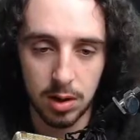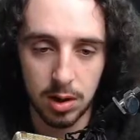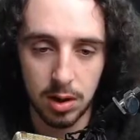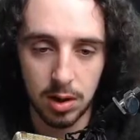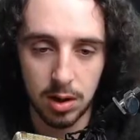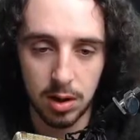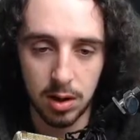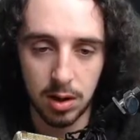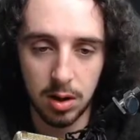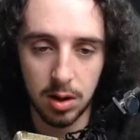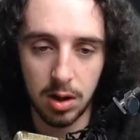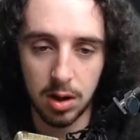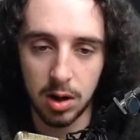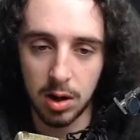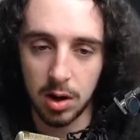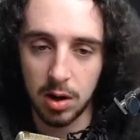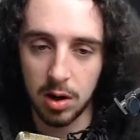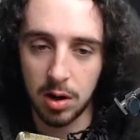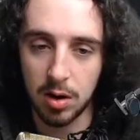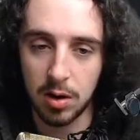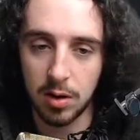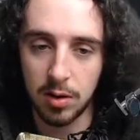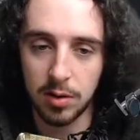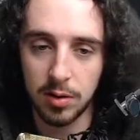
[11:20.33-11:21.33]

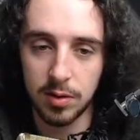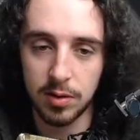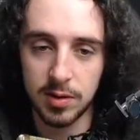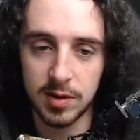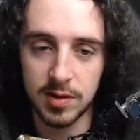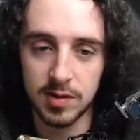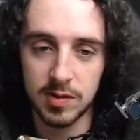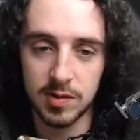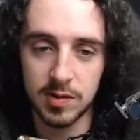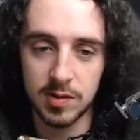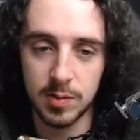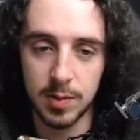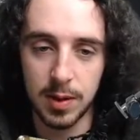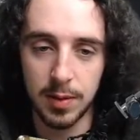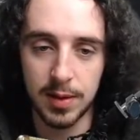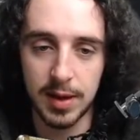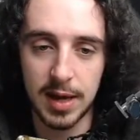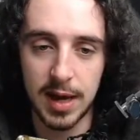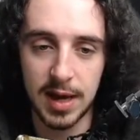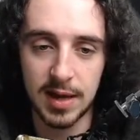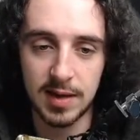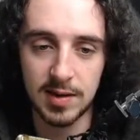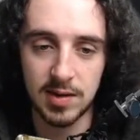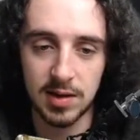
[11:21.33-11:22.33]
Ah, this is where we
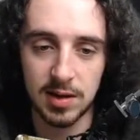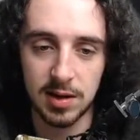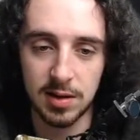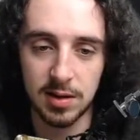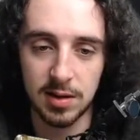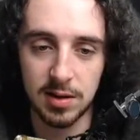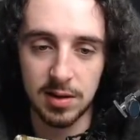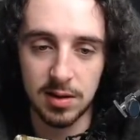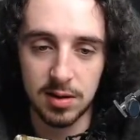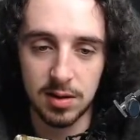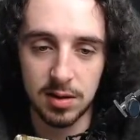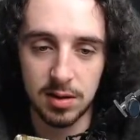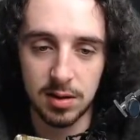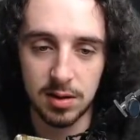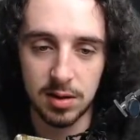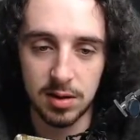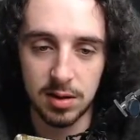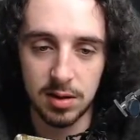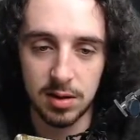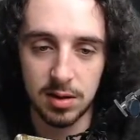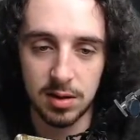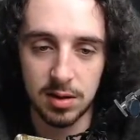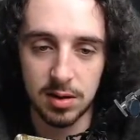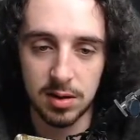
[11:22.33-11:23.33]
entered.
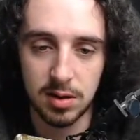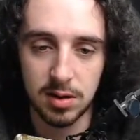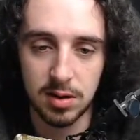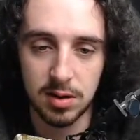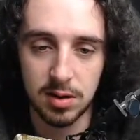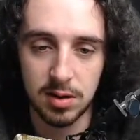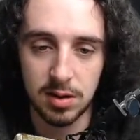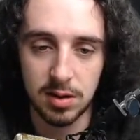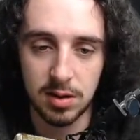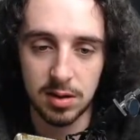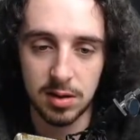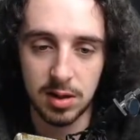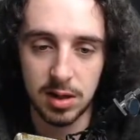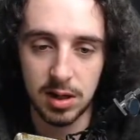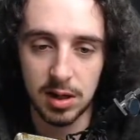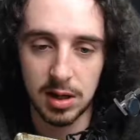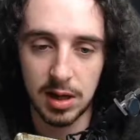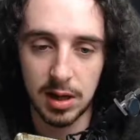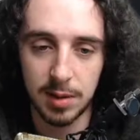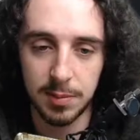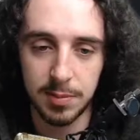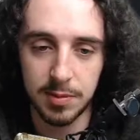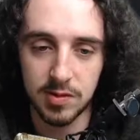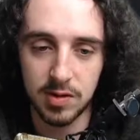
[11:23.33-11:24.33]
In
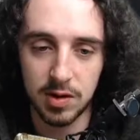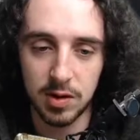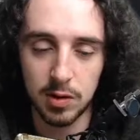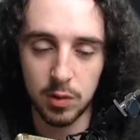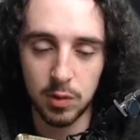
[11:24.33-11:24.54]
episode